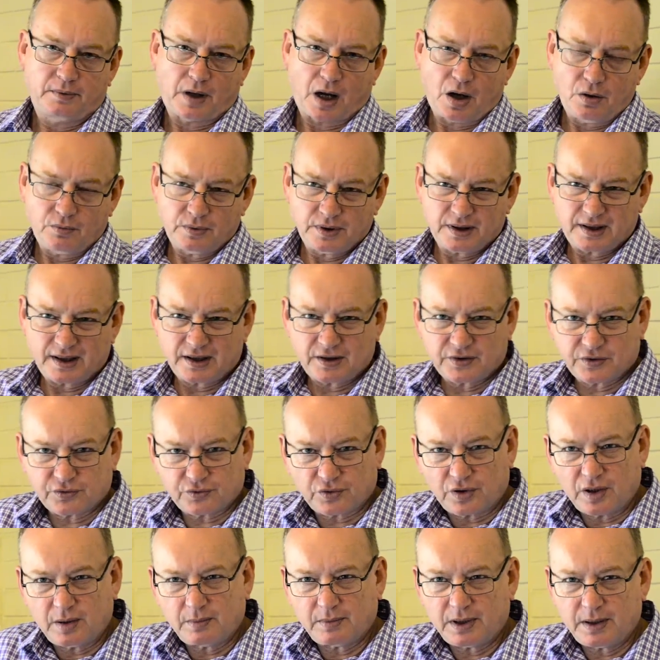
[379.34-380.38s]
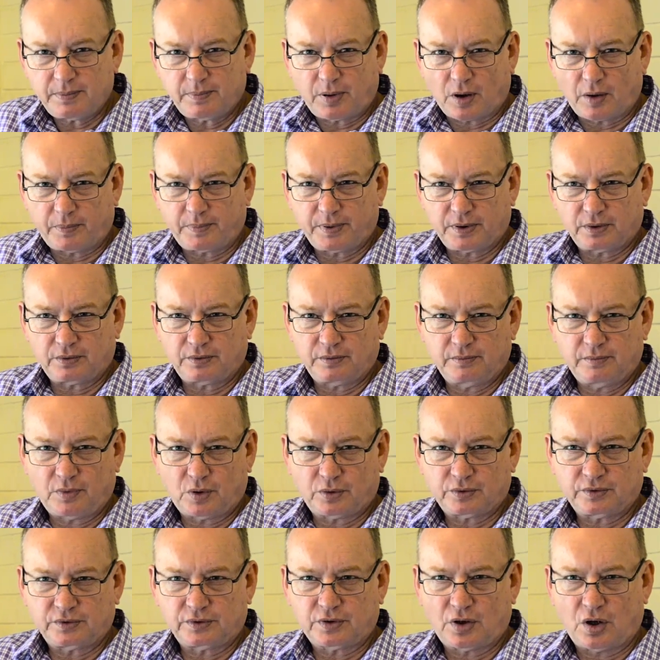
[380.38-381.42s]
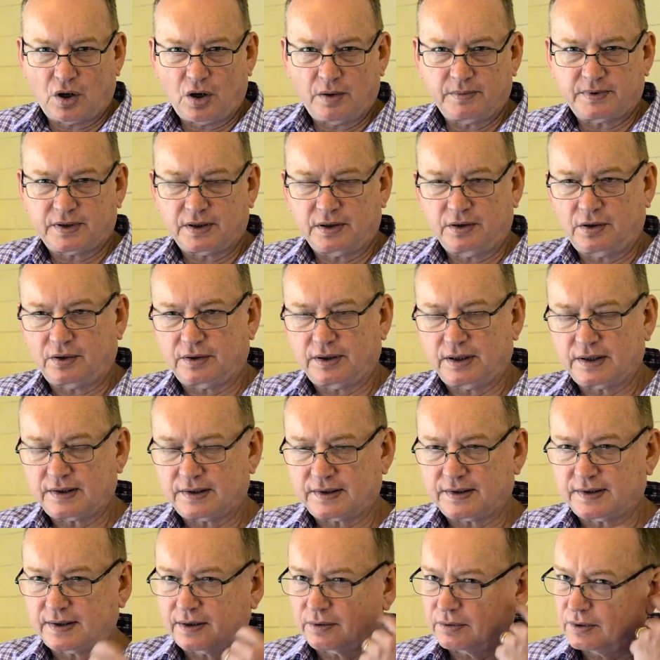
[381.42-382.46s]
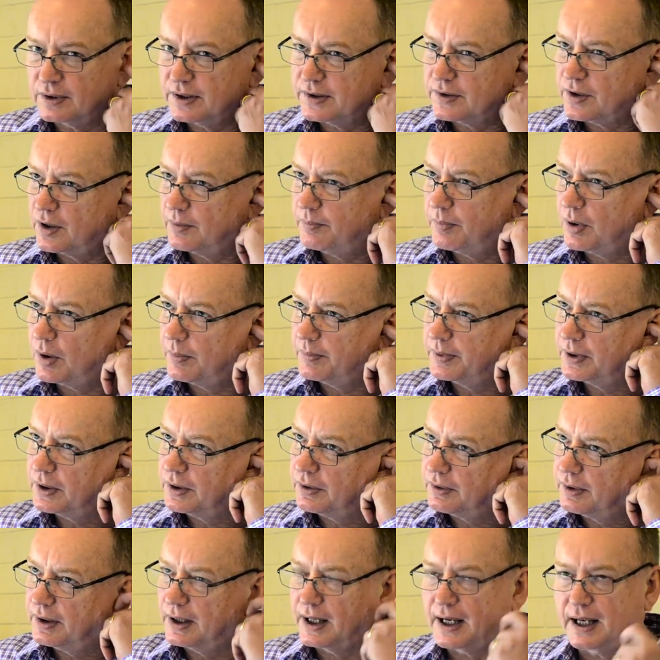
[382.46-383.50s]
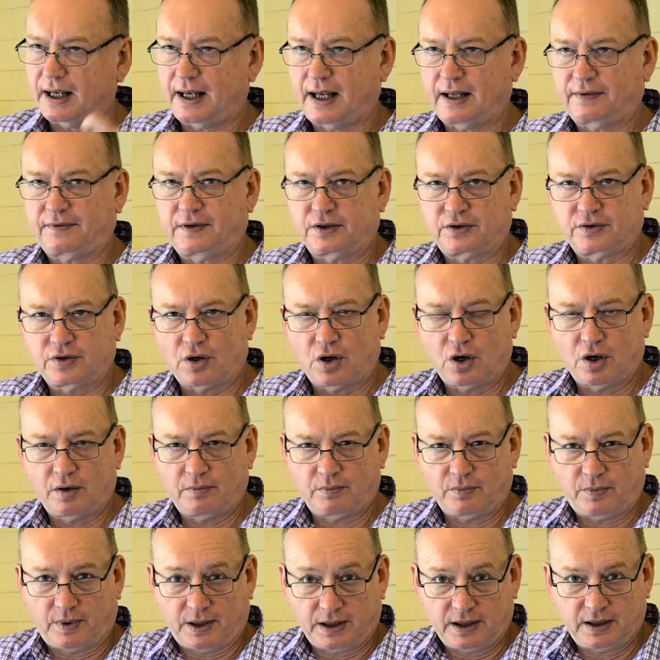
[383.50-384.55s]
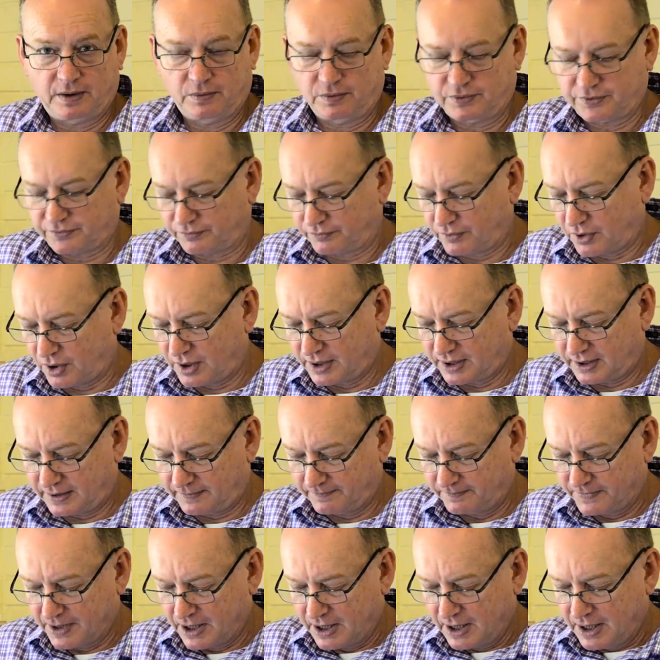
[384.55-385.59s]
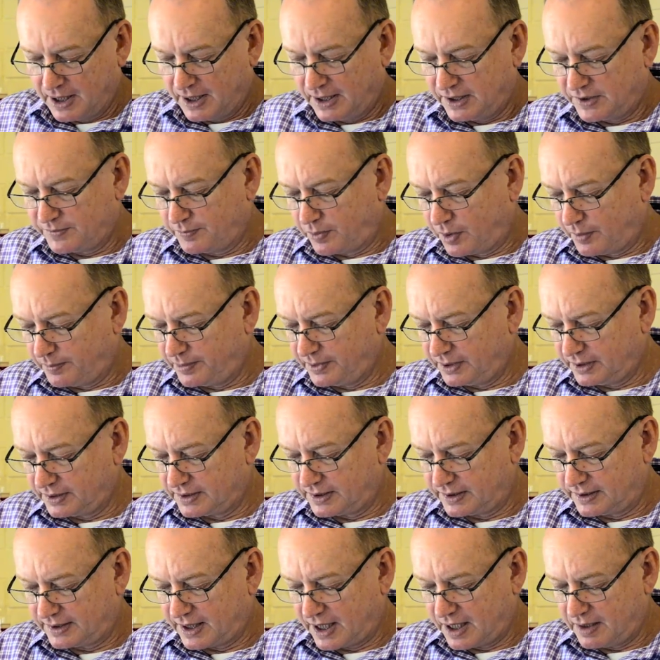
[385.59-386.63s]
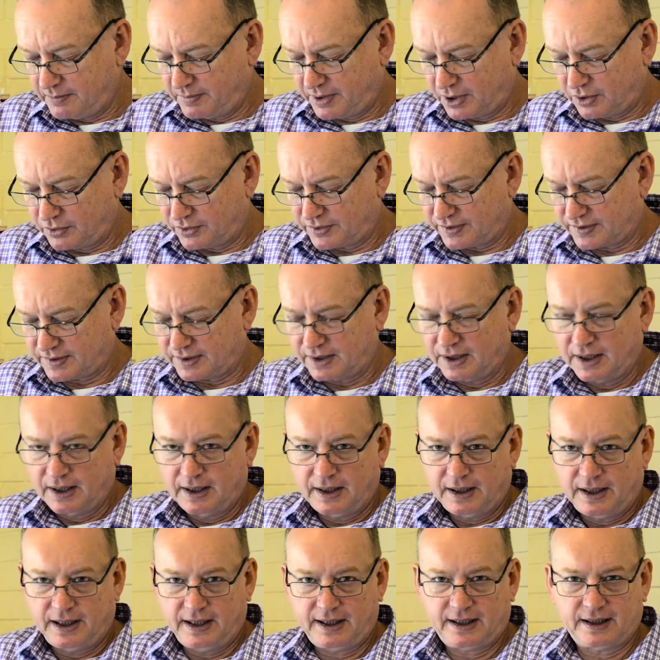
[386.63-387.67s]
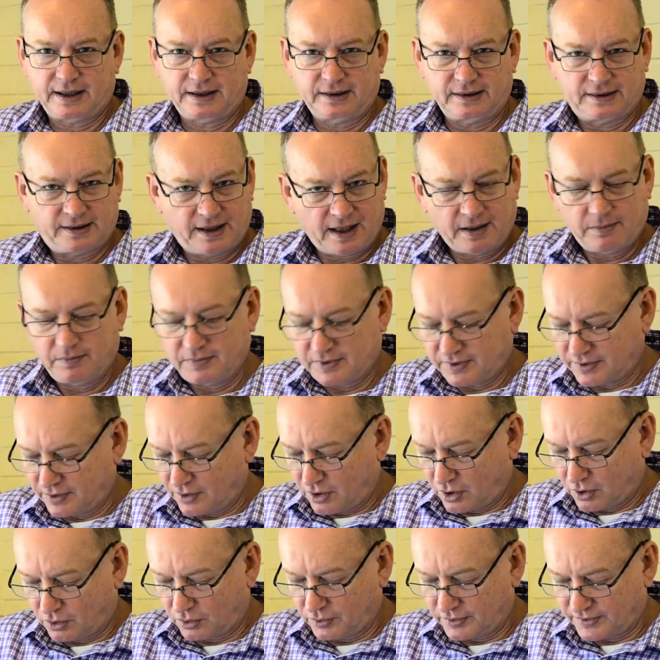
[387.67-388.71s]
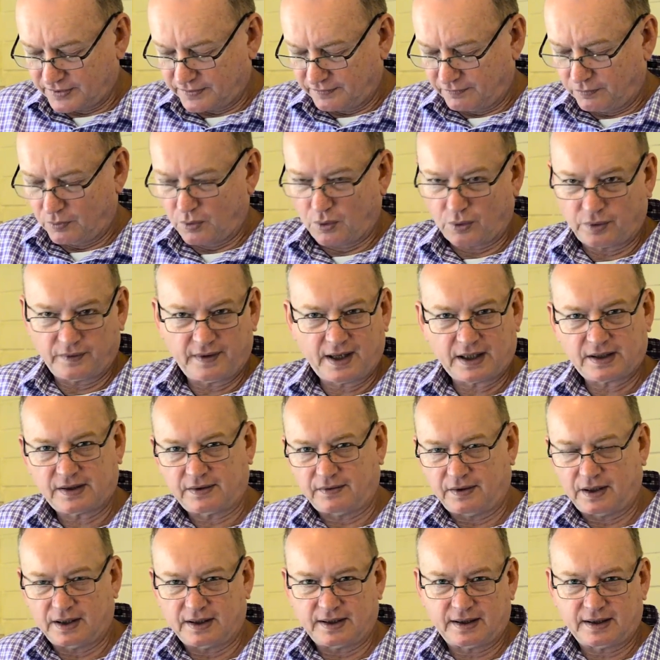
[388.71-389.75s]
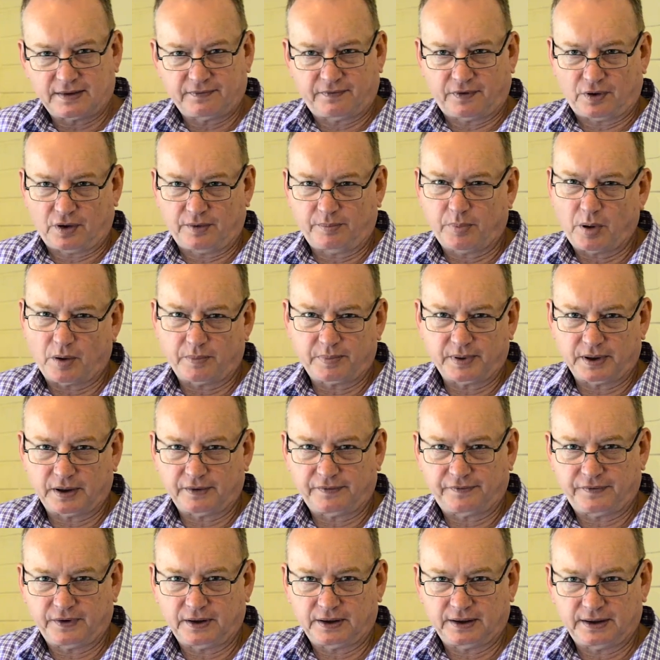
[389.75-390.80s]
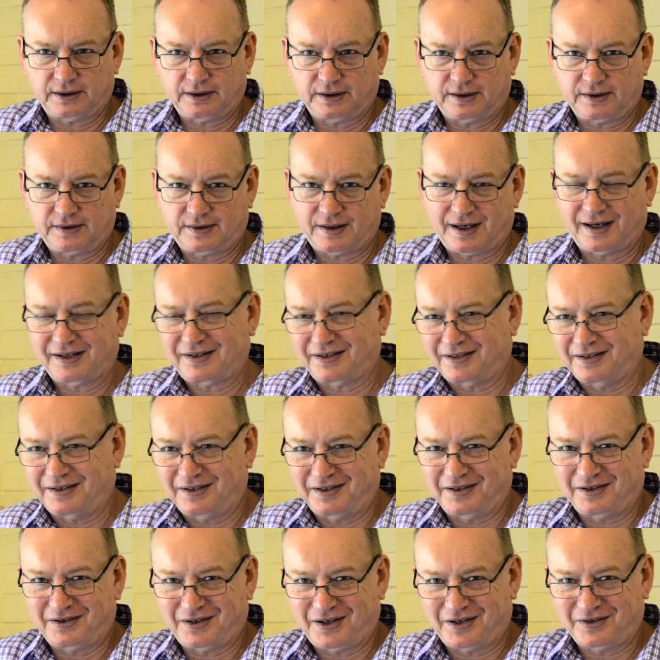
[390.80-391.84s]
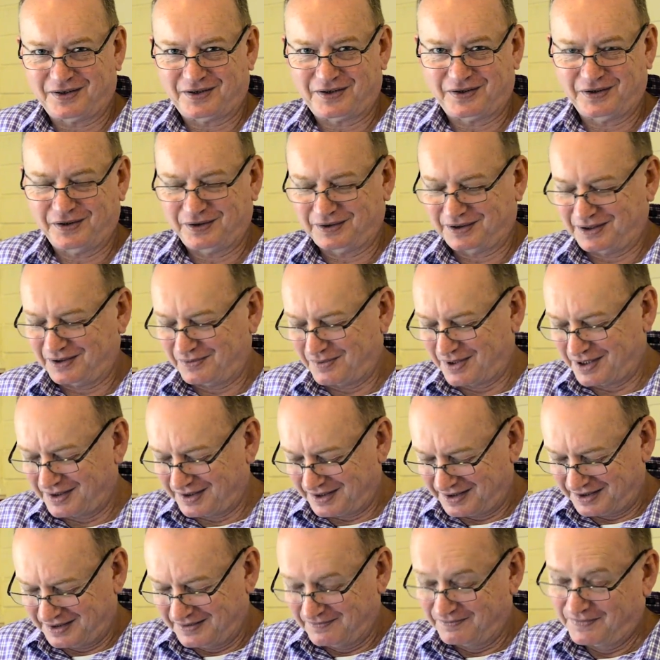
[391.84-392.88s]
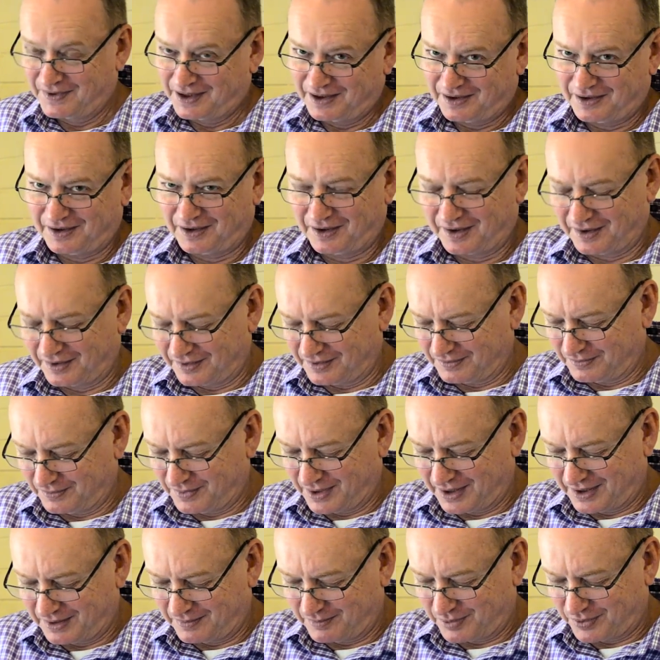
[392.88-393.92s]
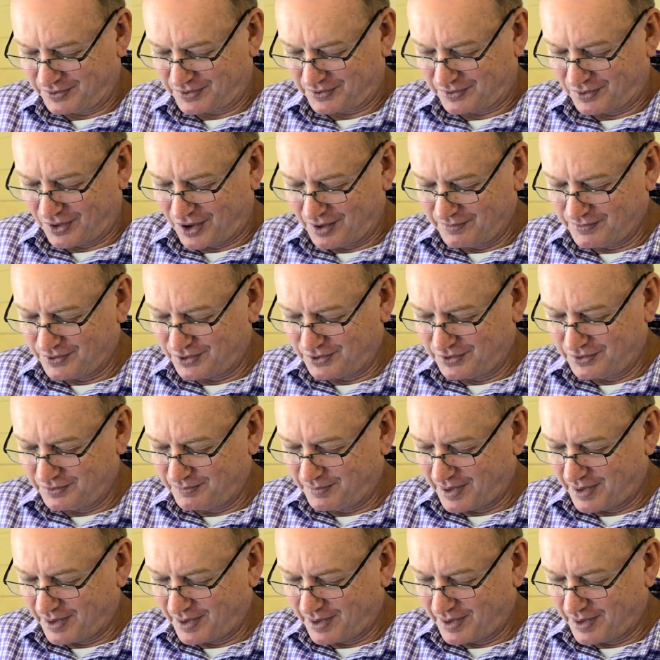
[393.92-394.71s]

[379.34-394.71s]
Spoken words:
Owen's extremely popular in modern times and not necessarily so popular at the time when he was writing. He's popular today because he condemns the horrors of war, and it's a very popular feeling these days, and certainly one that we can prescribe to.